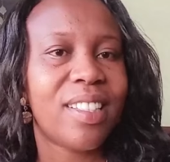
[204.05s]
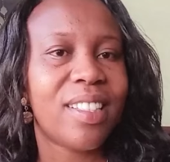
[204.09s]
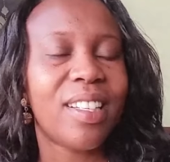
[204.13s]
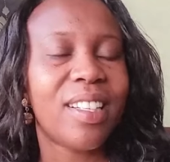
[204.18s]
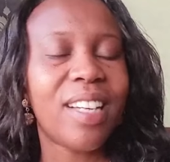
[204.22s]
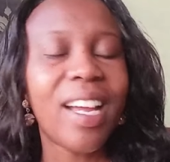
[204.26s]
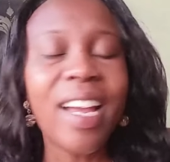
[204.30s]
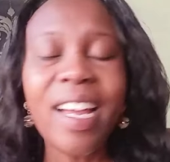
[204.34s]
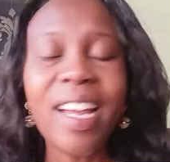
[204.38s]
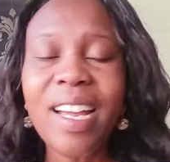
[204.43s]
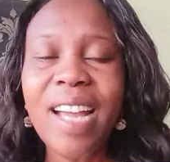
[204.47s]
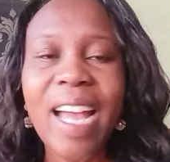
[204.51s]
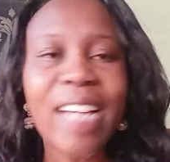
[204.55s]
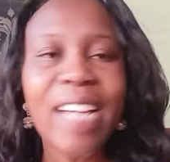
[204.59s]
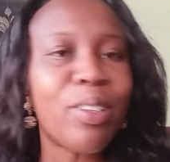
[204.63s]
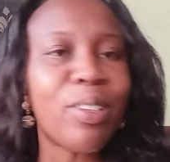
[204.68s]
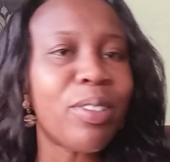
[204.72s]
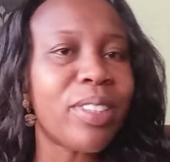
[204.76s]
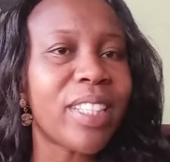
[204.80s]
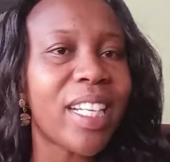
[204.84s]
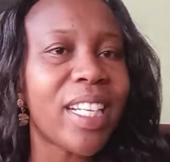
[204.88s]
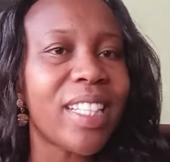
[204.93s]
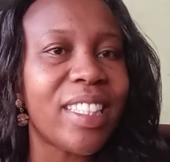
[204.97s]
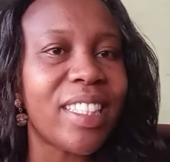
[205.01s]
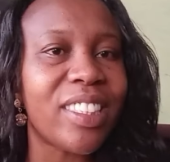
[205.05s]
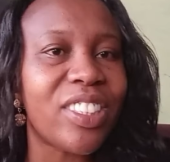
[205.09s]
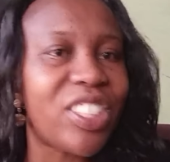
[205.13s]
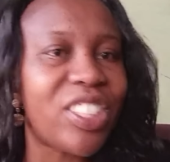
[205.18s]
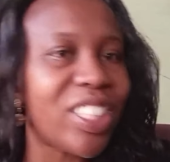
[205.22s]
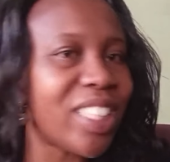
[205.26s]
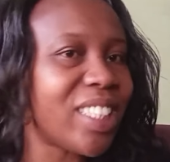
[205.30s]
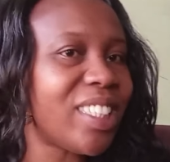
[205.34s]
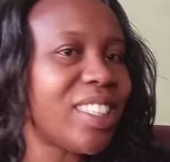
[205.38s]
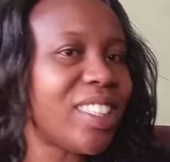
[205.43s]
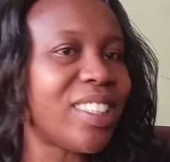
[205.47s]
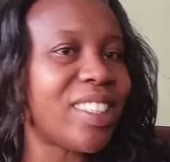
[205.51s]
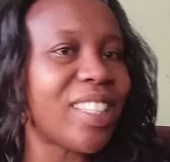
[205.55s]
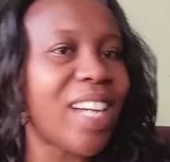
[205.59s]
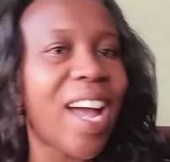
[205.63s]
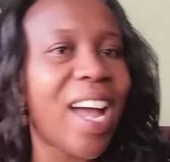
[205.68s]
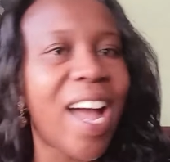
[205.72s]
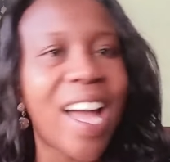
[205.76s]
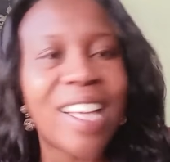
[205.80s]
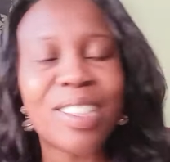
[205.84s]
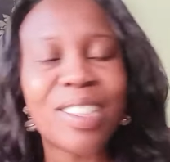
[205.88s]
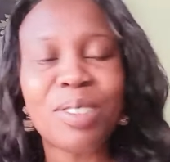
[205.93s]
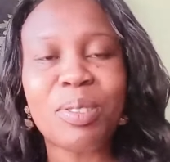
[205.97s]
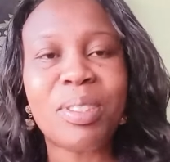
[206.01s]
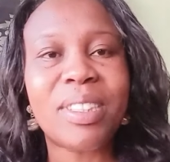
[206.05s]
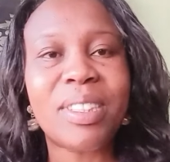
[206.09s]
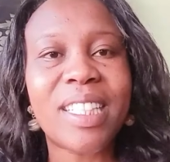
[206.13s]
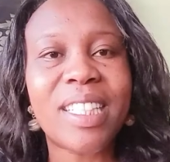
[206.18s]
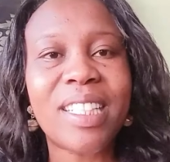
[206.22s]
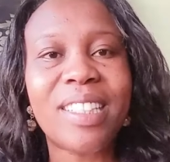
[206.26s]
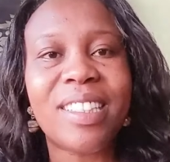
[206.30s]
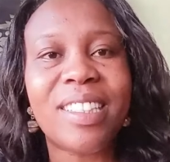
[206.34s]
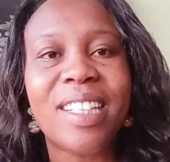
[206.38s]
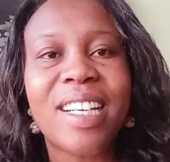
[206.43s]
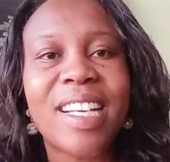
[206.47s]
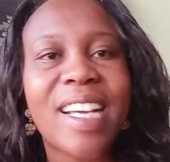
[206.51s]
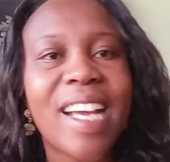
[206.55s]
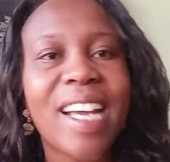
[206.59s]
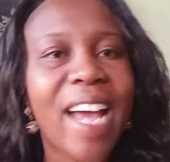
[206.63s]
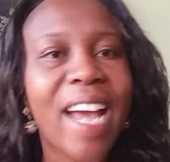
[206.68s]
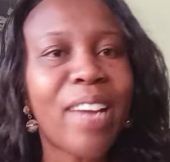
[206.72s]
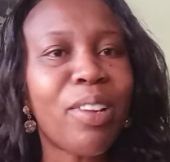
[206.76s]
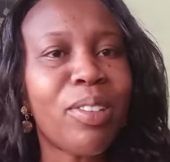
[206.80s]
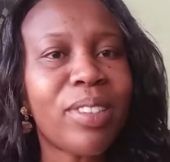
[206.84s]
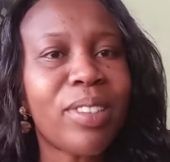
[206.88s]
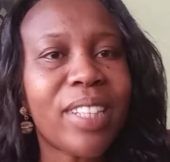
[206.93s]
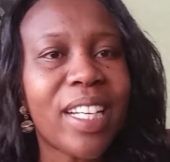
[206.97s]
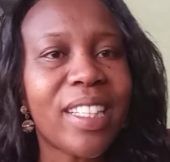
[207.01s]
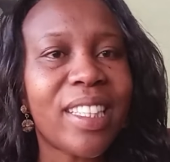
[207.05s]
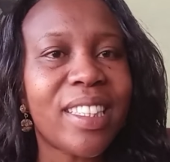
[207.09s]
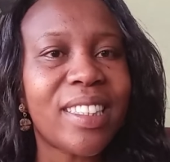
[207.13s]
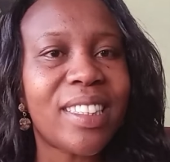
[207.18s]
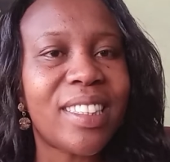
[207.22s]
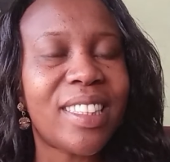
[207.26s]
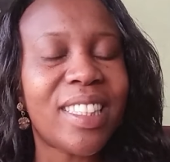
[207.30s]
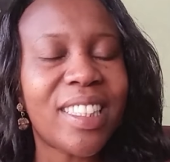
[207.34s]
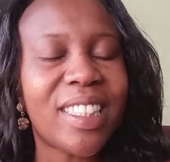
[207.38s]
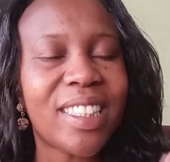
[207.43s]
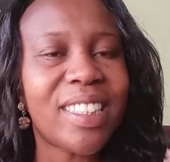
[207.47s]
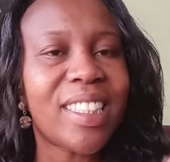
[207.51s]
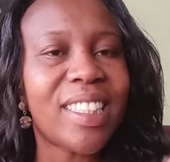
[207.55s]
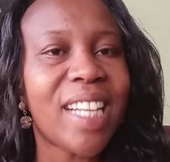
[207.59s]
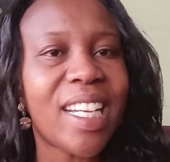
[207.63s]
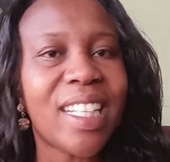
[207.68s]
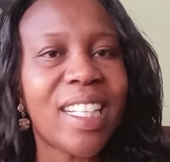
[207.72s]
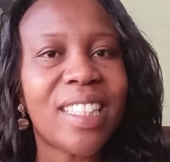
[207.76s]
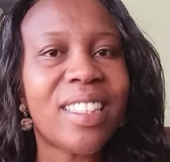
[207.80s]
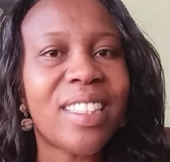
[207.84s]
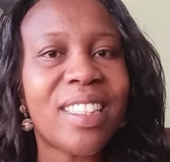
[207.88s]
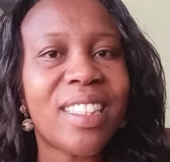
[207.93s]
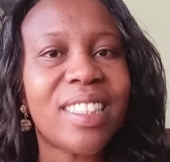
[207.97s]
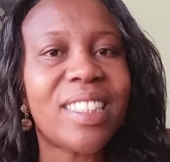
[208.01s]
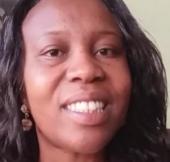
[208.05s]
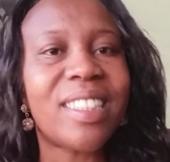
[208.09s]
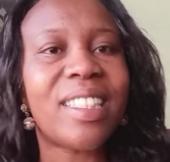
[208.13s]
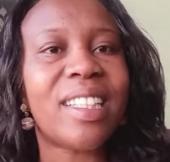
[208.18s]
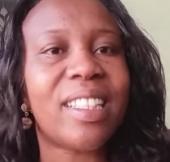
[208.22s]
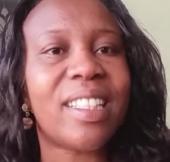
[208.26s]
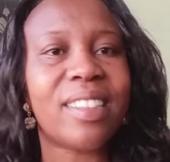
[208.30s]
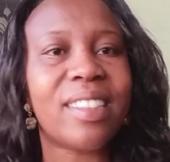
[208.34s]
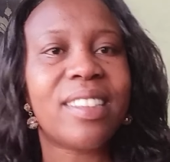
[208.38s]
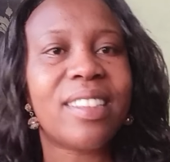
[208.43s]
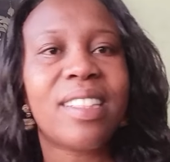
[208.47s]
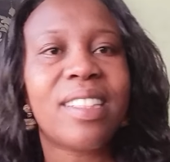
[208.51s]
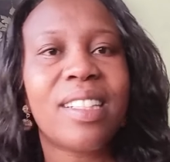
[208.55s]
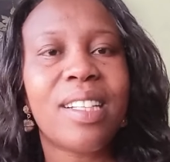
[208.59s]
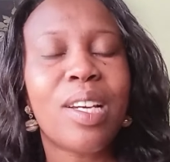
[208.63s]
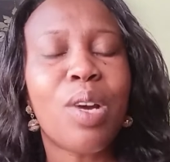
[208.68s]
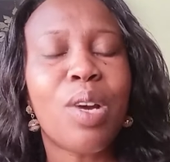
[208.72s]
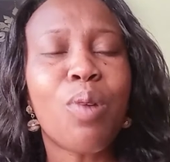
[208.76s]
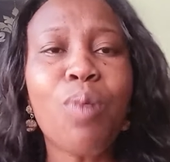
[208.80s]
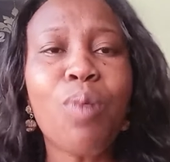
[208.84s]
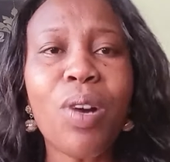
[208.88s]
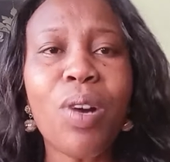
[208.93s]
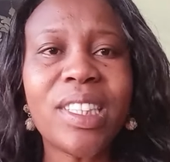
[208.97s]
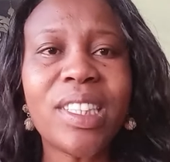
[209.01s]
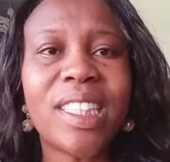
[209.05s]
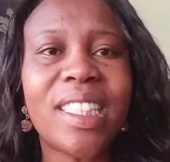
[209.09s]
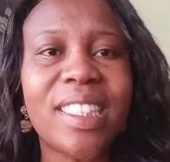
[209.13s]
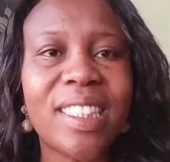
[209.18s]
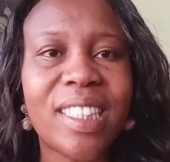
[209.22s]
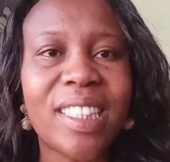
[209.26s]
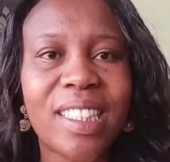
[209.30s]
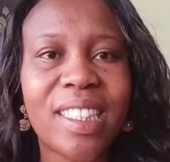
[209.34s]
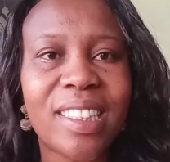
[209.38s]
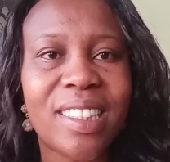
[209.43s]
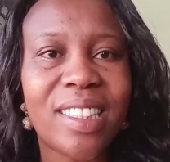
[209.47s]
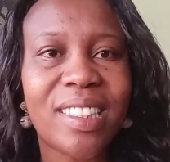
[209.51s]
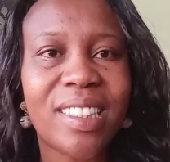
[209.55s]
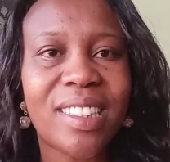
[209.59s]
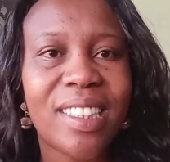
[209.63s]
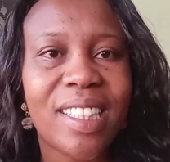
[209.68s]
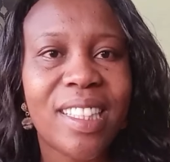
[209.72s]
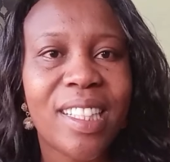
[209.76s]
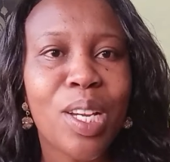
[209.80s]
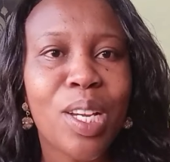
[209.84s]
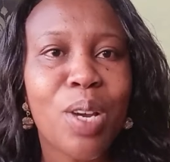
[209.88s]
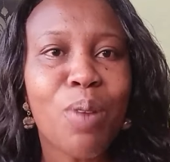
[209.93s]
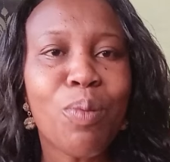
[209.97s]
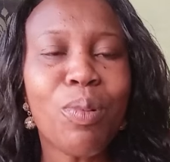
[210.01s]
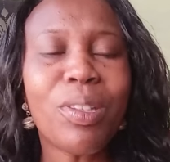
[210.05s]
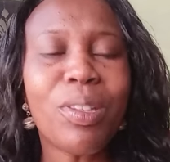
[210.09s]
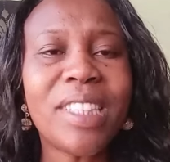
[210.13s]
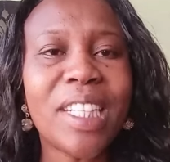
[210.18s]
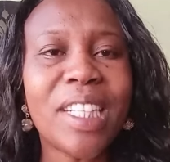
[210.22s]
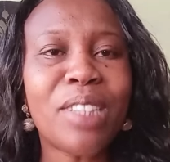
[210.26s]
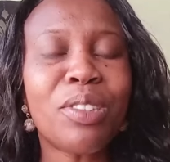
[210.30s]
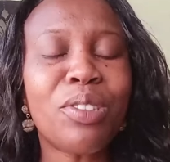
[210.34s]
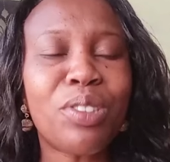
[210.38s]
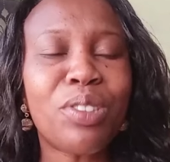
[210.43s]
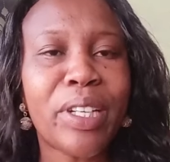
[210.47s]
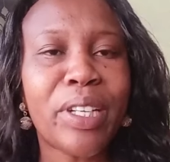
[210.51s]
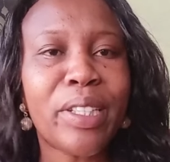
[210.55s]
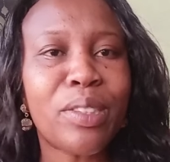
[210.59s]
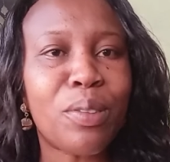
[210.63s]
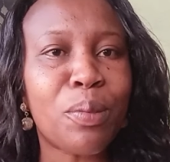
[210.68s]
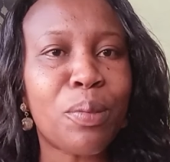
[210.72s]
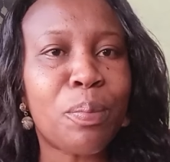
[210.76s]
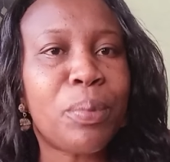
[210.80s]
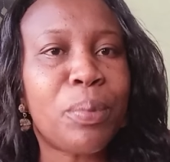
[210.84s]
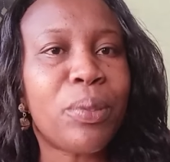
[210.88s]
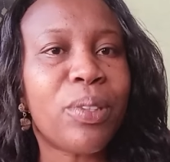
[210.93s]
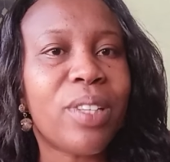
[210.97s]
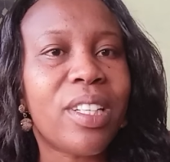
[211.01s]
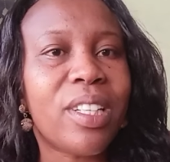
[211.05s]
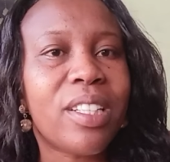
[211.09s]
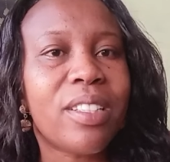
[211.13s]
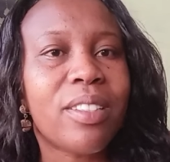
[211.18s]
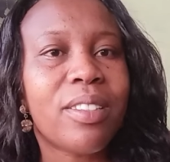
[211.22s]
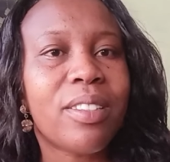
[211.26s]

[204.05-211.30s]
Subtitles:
Yeah? I don't get the ginger, as we say. I don't get the ginger in this thing. What is it? What are you trying to pull?